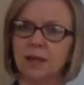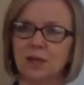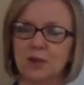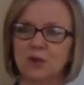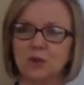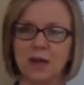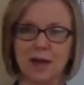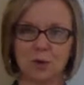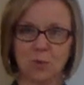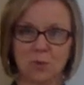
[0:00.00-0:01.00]
You know, you
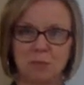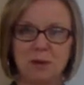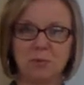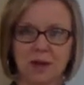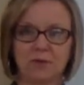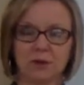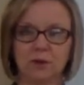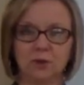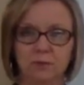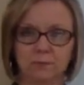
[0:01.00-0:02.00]
kind of wanted people to have a
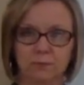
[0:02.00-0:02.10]
good